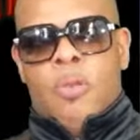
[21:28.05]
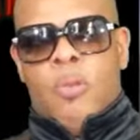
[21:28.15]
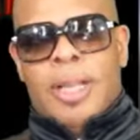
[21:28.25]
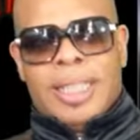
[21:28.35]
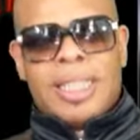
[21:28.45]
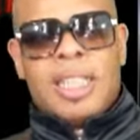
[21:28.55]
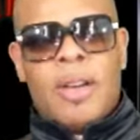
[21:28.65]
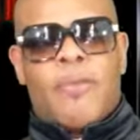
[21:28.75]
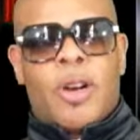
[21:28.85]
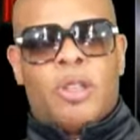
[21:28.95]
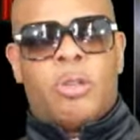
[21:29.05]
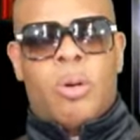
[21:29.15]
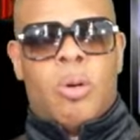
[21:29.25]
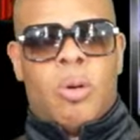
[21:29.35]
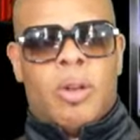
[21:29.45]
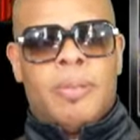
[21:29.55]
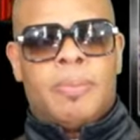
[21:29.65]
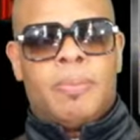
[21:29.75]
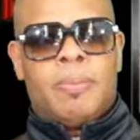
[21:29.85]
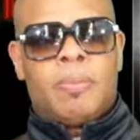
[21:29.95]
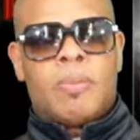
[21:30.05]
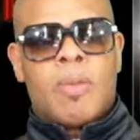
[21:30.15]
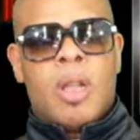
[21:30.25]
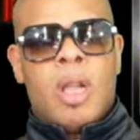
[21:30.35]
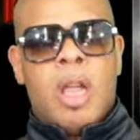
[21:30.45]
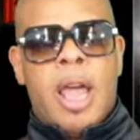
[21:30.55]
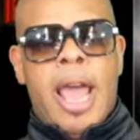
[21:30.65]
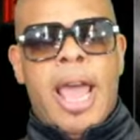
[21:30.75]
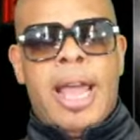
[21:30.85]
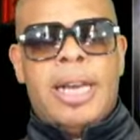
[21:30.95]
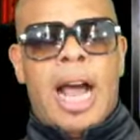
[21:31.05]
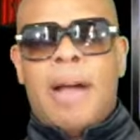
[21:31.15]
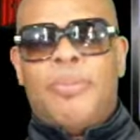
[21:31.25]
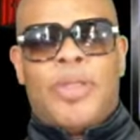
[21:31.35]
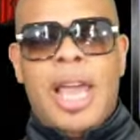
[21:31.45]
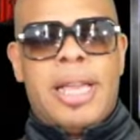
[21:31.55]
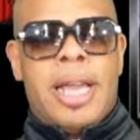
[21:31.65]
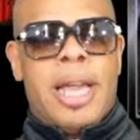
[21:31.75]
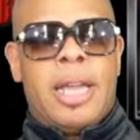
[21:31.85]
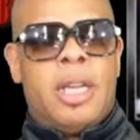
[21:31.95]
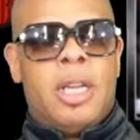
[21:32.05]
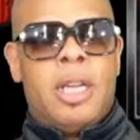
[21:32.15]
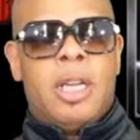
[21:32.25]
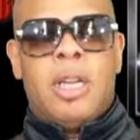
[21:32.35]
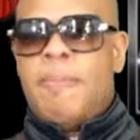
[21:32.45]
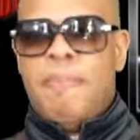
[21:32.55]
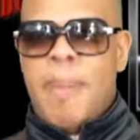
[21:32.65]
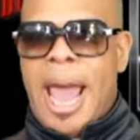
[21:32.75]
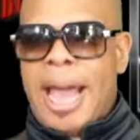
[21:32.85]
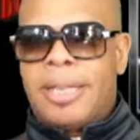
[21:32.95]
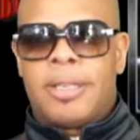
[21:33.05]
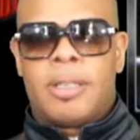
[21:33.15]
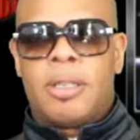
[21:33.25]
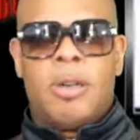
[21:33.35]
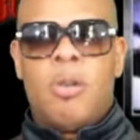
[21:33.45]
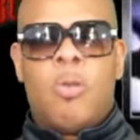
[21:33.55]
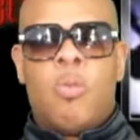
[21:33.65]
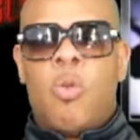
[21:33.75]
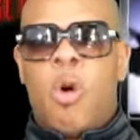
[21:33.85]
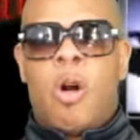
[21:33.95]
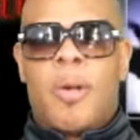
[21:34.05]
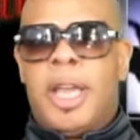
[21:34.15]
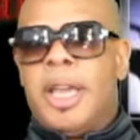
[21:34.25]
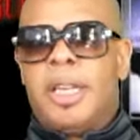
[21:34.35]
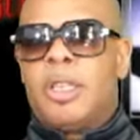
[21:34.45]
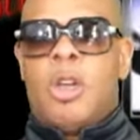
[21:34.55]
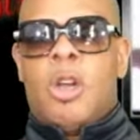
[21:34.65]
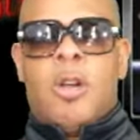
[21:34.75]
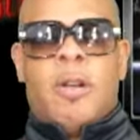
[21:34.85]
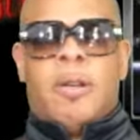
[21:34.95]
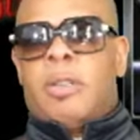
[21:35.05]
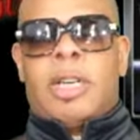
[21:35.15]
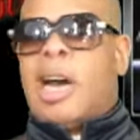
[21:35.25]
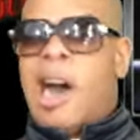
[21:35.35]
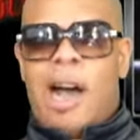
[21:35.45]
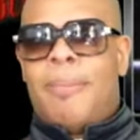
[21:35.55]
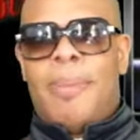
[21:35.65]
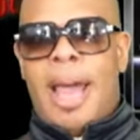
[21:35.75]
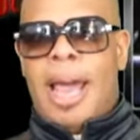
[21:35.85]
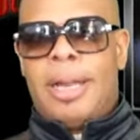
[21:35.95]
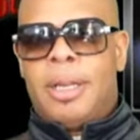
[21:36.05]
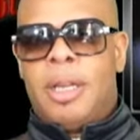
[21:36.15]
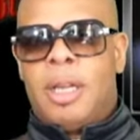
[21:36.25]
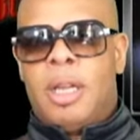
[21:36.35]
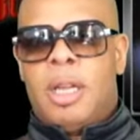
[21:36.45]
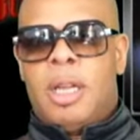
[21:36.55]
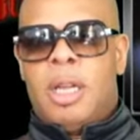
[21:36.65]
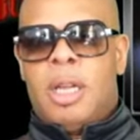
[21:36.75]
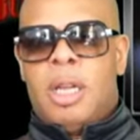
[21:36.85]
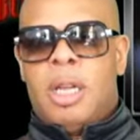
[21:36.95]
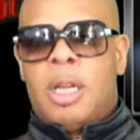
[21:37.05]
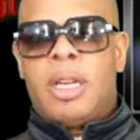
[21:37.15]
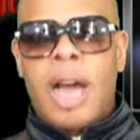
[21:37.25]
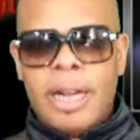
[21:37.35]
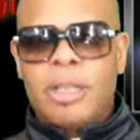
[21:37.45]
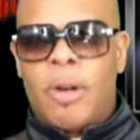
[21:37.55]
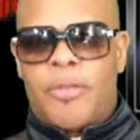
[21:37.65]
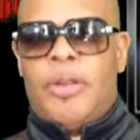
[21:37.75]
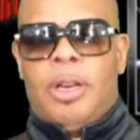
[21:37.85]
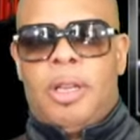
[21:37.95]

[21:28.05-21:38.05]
We just left Virtual on, and I'm thinking Max, Warriors, Combat, Gun Griffon.